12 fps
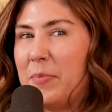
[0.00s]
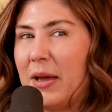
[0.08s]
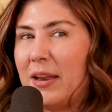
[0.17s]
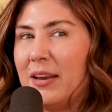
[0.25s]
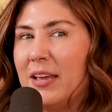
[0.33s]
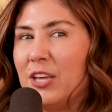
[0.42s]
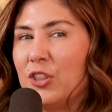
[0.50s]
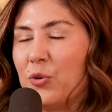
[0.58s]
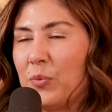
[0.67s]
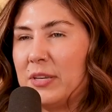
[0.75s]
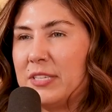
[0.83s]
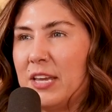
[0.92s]
But
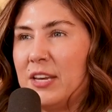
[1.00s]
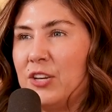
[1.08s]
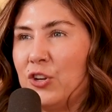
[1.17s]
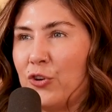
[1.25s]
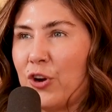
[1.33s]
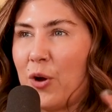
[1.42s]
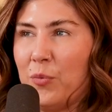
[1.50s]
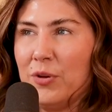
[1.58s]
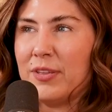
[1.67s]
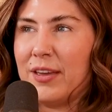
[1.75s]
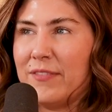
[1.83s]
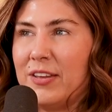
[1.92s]
the reason you're not
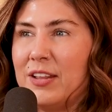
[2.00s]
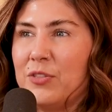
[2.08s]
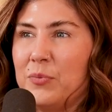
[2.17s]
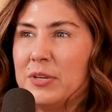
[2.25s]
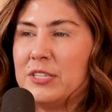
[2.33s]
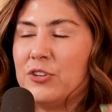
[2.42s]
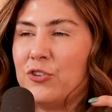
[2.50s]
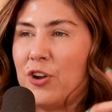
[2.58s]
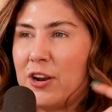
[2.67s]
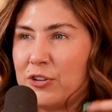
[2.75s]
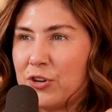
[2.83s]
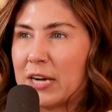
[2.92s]
worthy of it and the reason you're
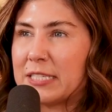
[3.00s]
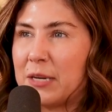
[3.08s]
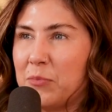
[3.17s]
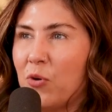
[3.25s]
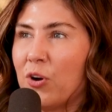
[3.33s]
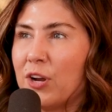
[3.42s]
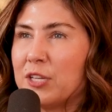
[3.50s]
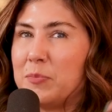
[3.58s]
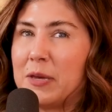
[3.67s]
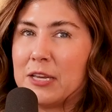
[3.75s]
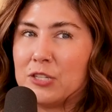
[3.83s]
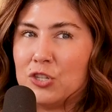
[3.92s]
not attracting more is
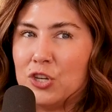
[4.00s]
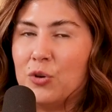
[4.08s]
because